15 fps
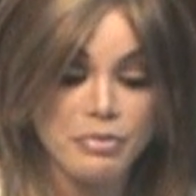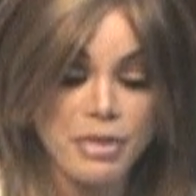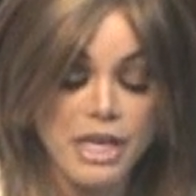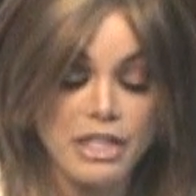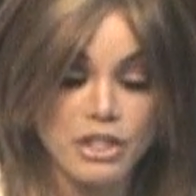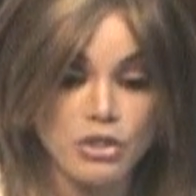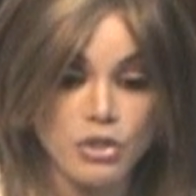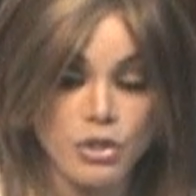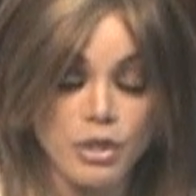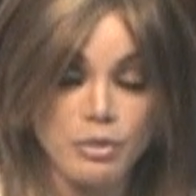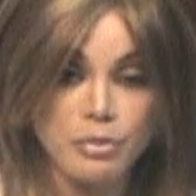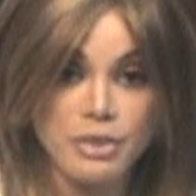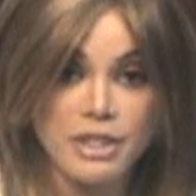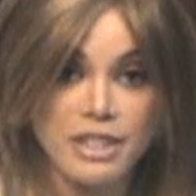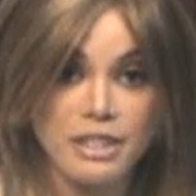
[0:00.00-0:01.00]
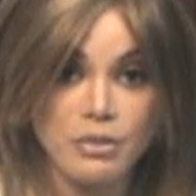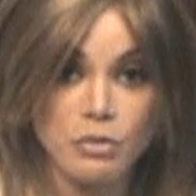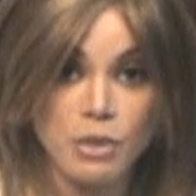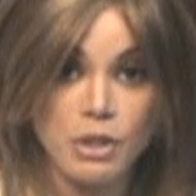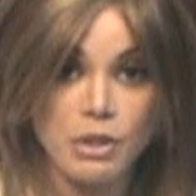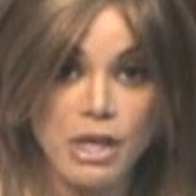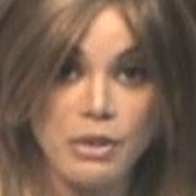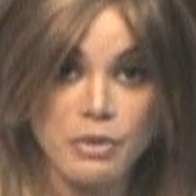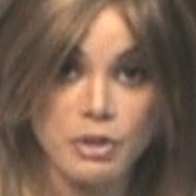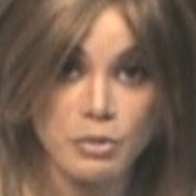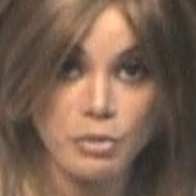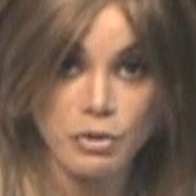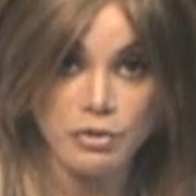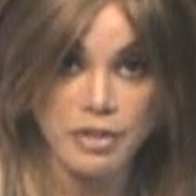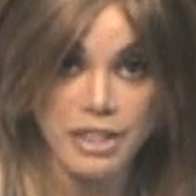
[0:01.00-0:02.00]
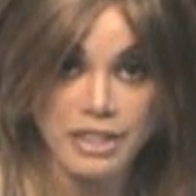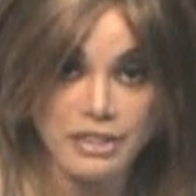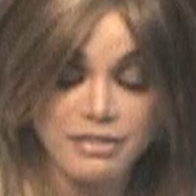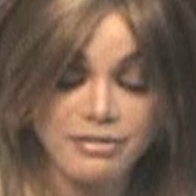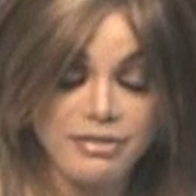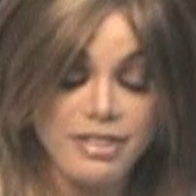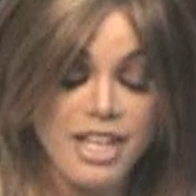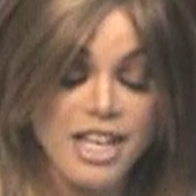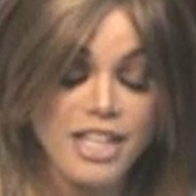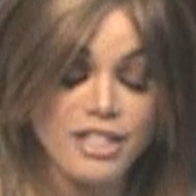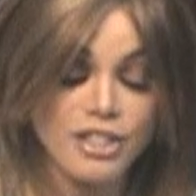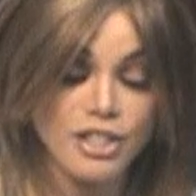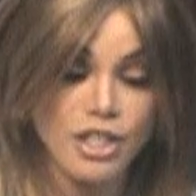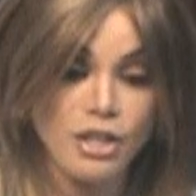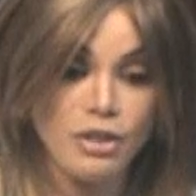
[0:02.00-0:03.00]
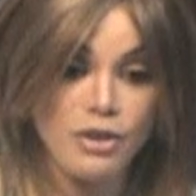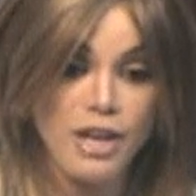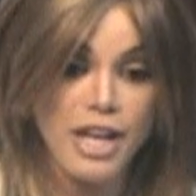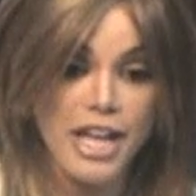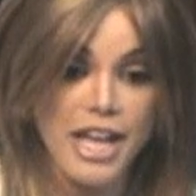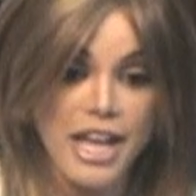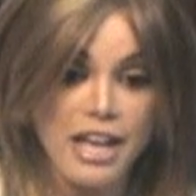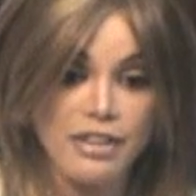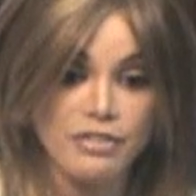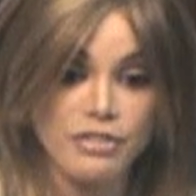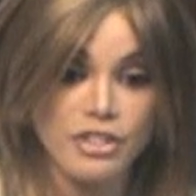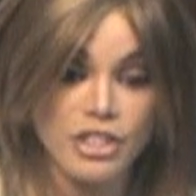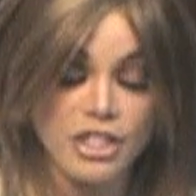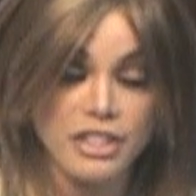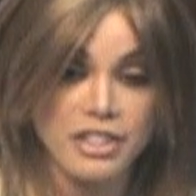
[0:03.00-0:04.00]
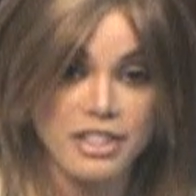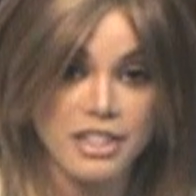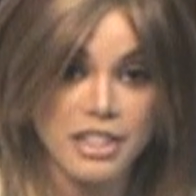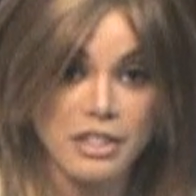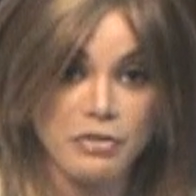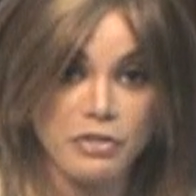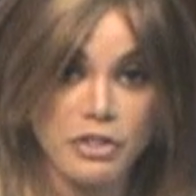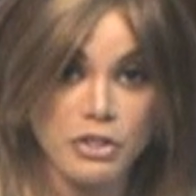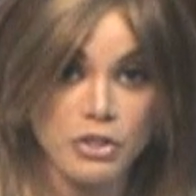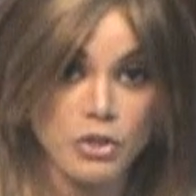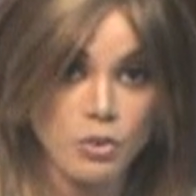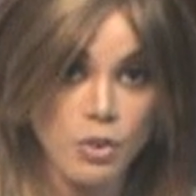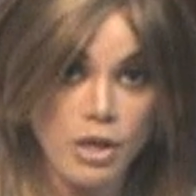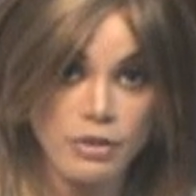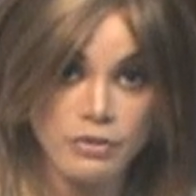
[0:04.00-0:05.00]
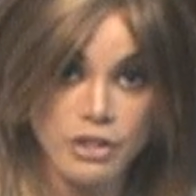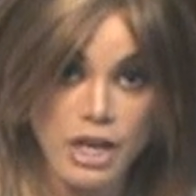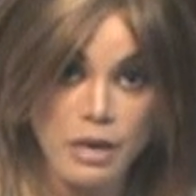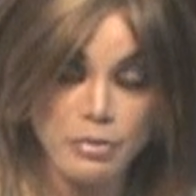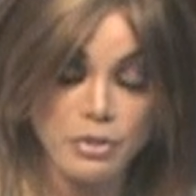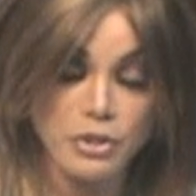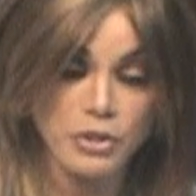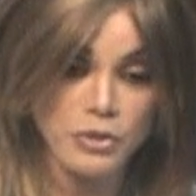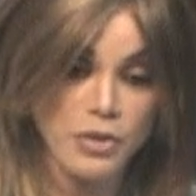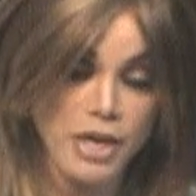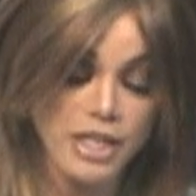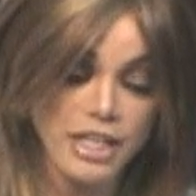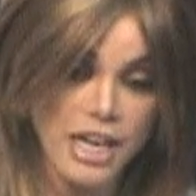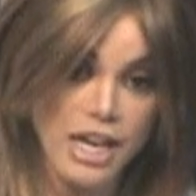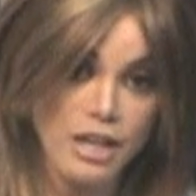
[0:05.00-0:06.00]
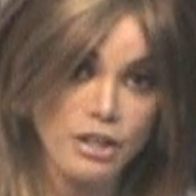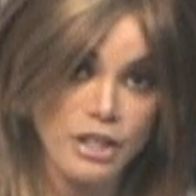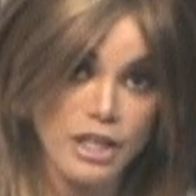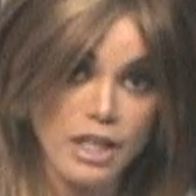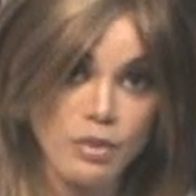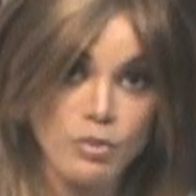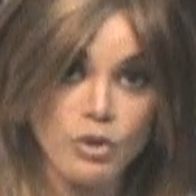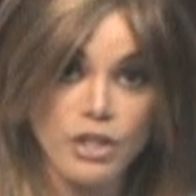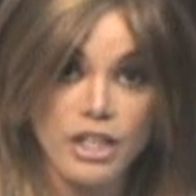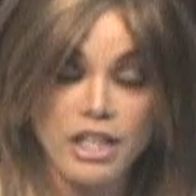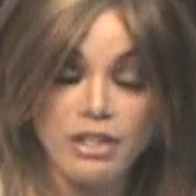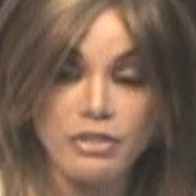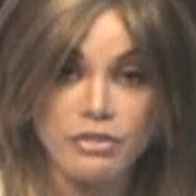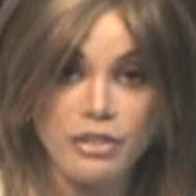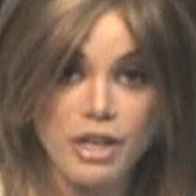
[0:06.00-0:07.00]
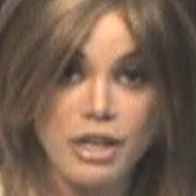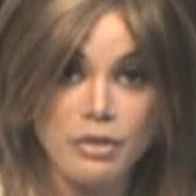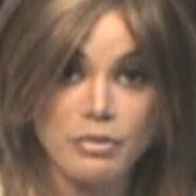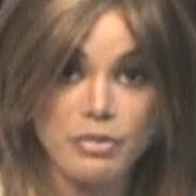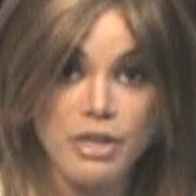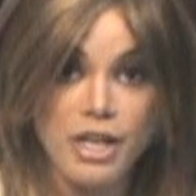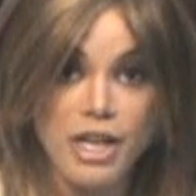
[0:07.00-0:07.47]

manuscript when I was moving, so I have just the first 12 chapters right now that I'm working from,